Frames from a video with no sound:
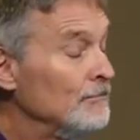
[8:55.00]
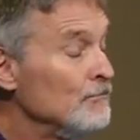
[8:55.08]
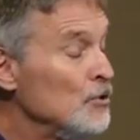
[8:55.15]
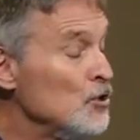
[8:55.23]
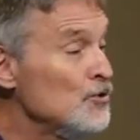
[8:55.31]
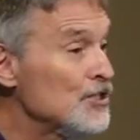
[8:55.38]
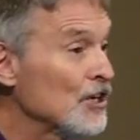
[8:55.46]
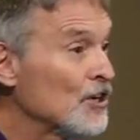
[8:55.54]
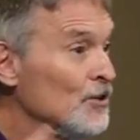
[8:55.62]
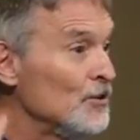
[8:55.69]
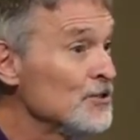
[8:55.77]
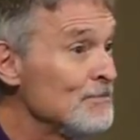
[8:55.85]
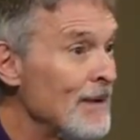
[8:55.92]

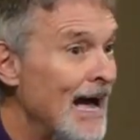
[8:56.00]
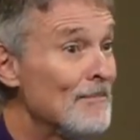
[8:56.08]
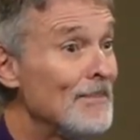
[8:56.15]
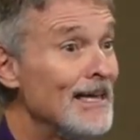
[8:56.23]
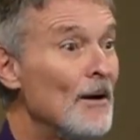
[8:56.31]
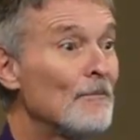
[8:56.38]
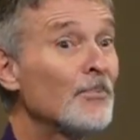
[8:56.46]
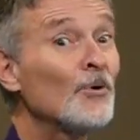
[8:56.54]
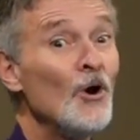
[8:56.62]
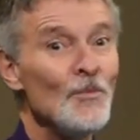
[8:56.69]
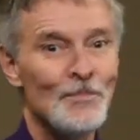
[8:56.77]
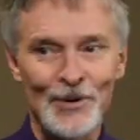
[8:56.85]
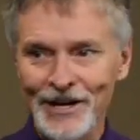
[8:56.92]
musicals might be
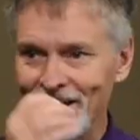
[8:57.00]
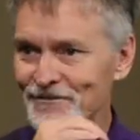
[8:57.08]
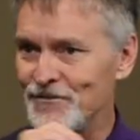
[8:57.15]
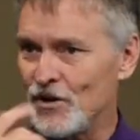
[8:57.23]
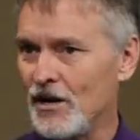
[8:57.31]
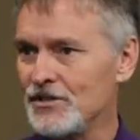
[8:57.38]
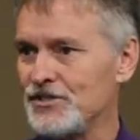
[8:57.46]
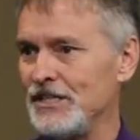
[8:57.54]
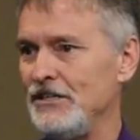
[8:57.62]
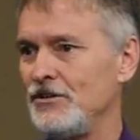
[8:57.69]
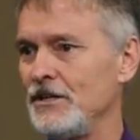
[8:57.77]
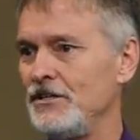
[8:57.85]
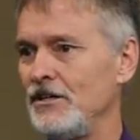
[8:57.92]
appropriate for our
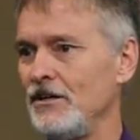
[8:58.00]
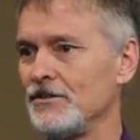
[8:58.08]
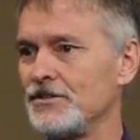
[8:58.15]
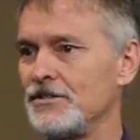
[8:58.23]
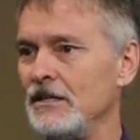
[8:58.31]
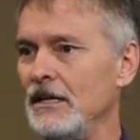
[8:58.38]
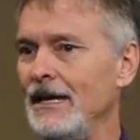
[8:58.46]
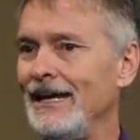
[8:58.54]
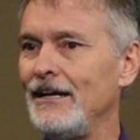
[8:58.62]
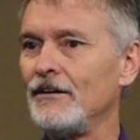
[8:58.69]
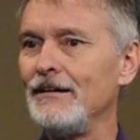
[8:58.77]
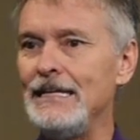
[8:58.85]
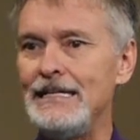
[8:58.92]
senior adults
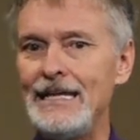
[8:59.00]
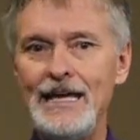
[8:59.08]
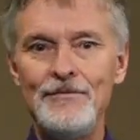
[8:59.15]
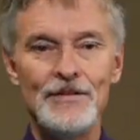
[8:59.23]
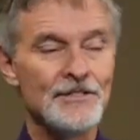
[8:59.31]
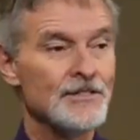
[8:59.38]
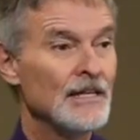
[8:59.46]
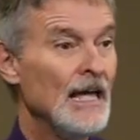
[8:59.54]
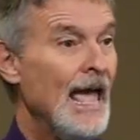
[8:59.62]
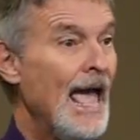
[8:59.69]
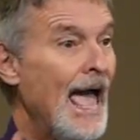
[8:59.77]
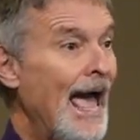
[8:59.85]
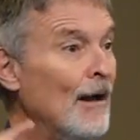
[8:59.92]
here in Davis.
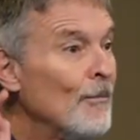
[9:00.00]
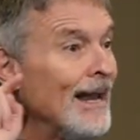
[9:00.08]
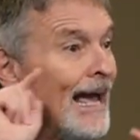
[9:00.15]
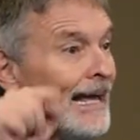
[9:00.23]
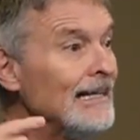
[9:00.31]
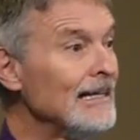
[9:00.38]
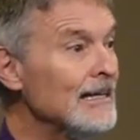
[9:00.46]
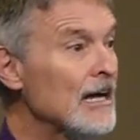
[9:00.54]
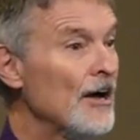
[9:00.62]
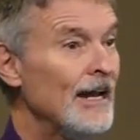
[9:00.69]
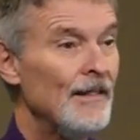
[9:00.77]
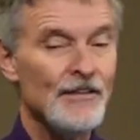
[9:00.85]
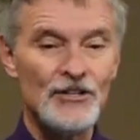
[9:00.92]
And when I click
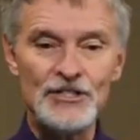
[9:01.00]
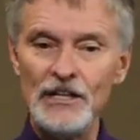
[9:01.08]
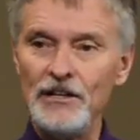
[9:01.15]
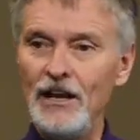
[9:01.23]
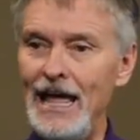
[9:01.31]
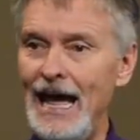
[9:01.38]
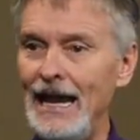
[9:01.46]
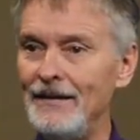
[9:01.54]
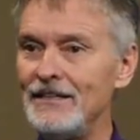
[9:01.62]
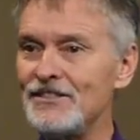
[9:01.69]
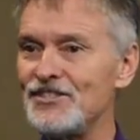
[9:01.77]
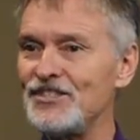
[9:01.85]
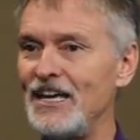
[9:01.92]
on it, there's a little line
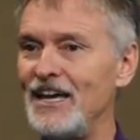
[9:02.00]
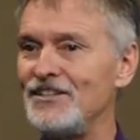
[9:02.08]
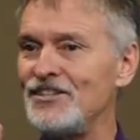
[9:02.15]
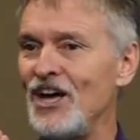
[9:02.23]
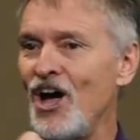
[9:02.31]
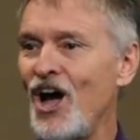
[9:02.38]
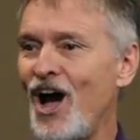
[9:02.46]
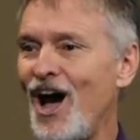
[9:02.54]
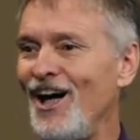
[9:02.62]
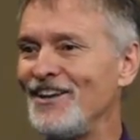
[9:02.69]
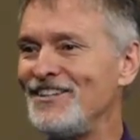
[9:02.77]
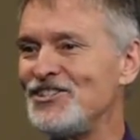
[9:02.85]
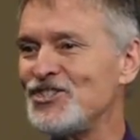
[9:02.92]
that says
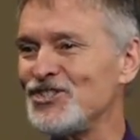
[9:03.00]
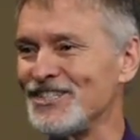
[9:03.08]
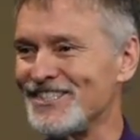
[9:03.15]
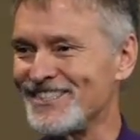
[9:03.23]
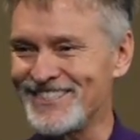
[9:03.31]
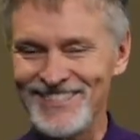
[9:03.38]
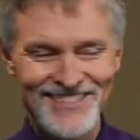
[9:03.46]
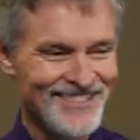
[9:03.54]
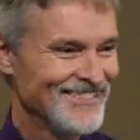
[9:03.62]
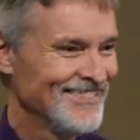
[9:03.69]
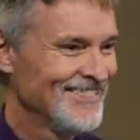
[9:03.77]
auditions.